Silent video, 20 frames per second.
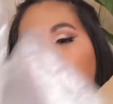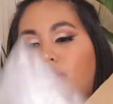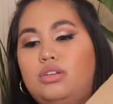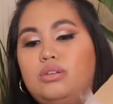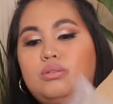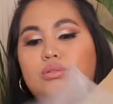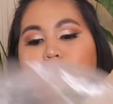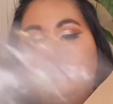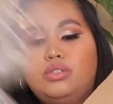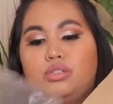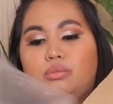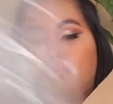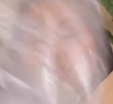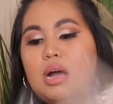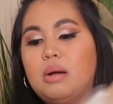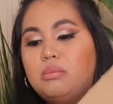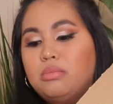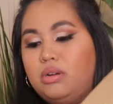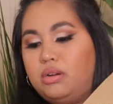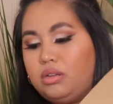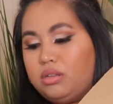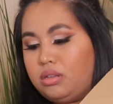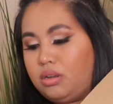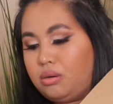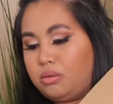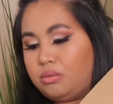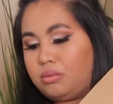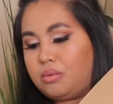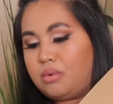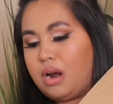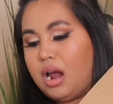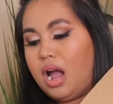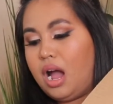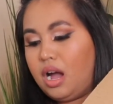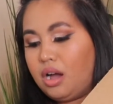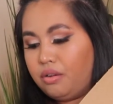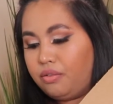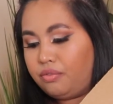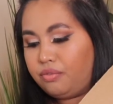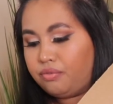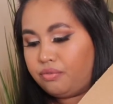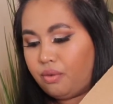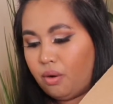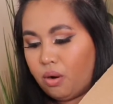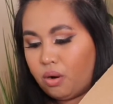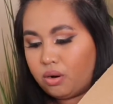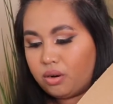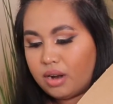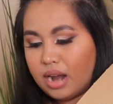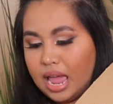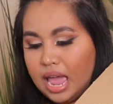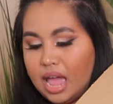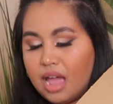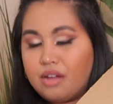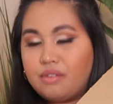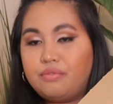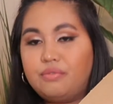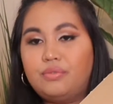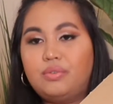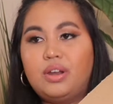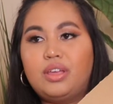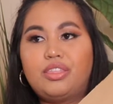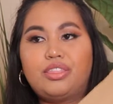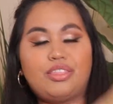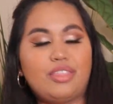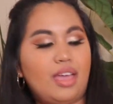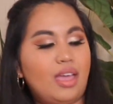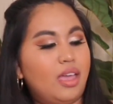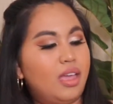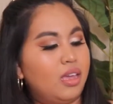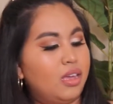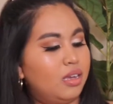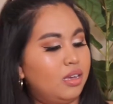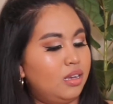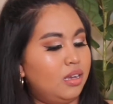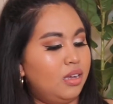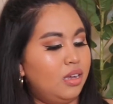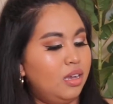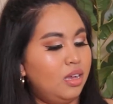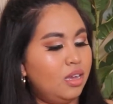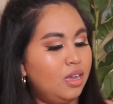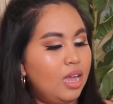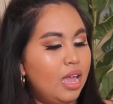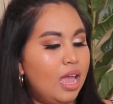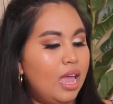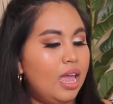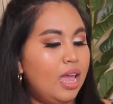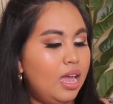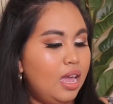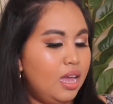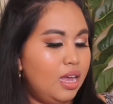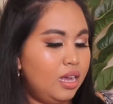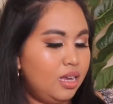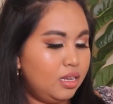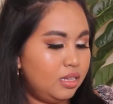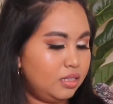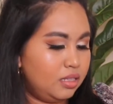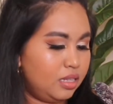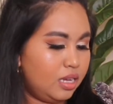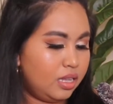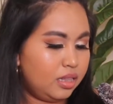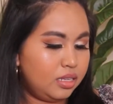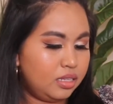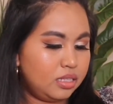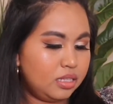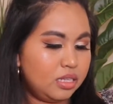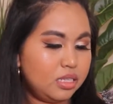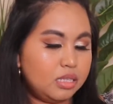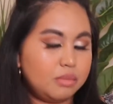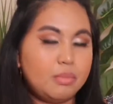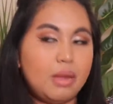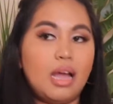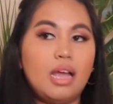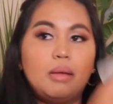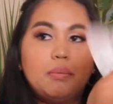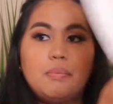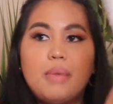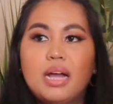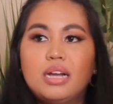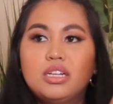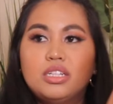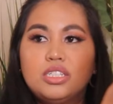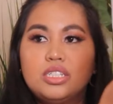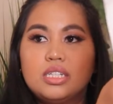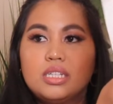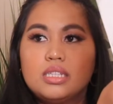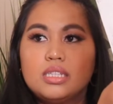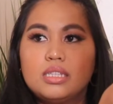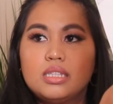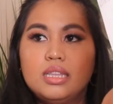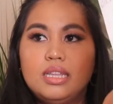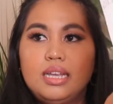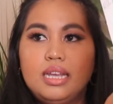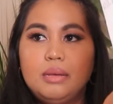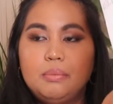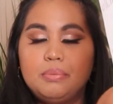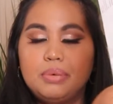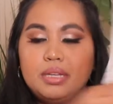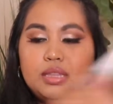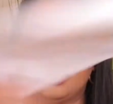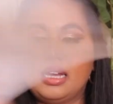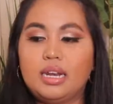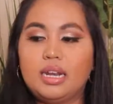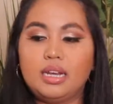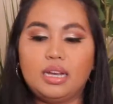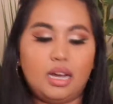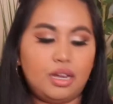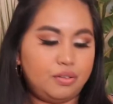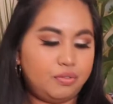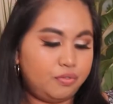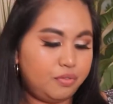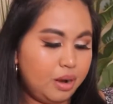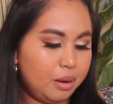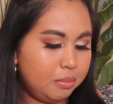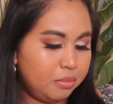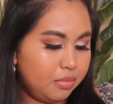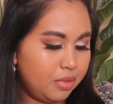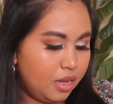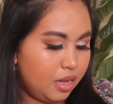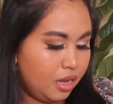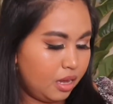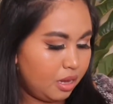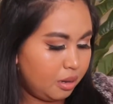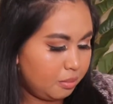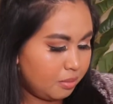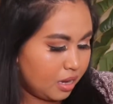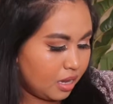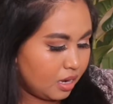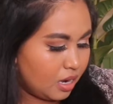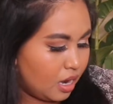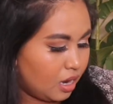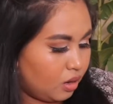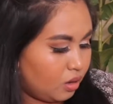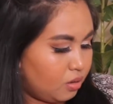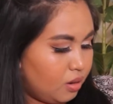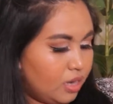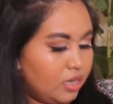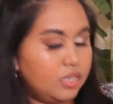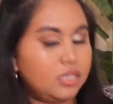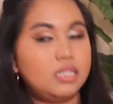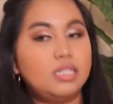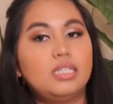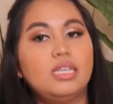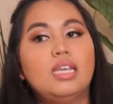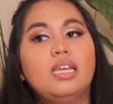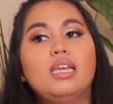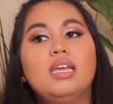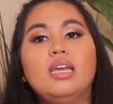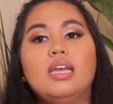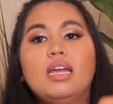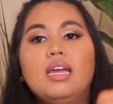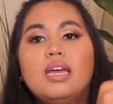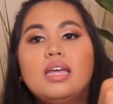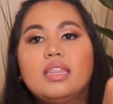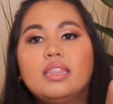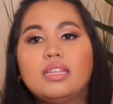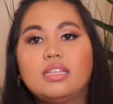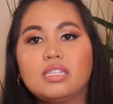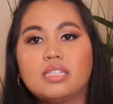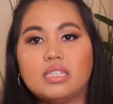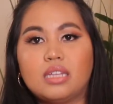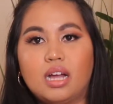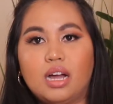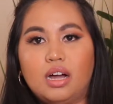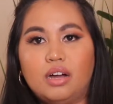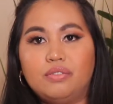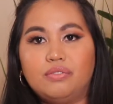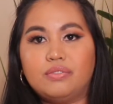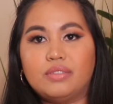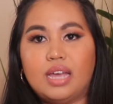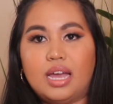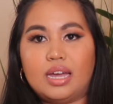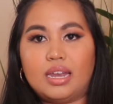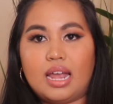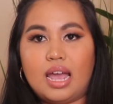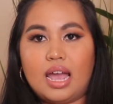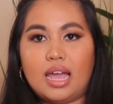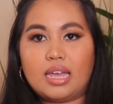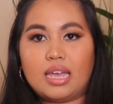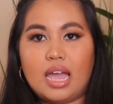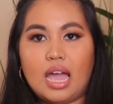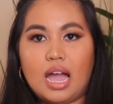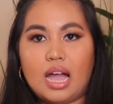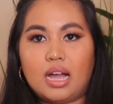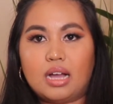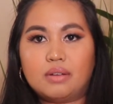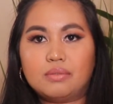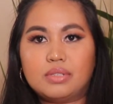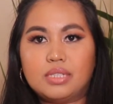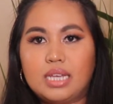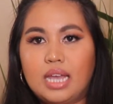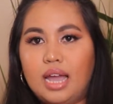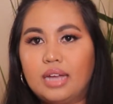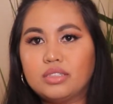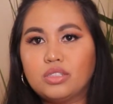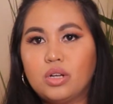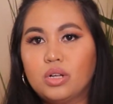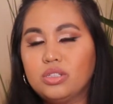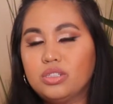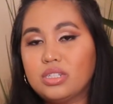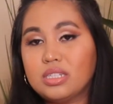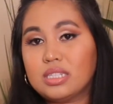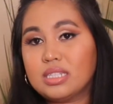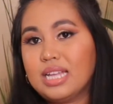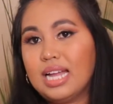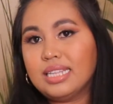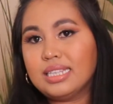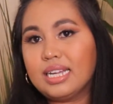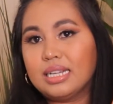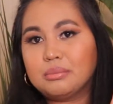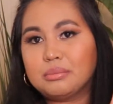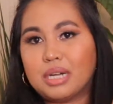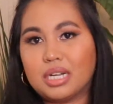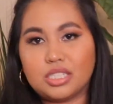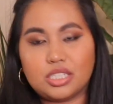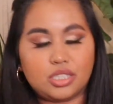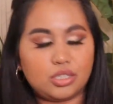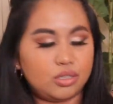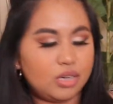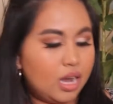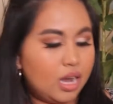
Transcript: huge bubble wrap for everything. And yeah, this is my packaging slip that I got from them, and I already see the stuff that I have. See, I told you it's not that much, you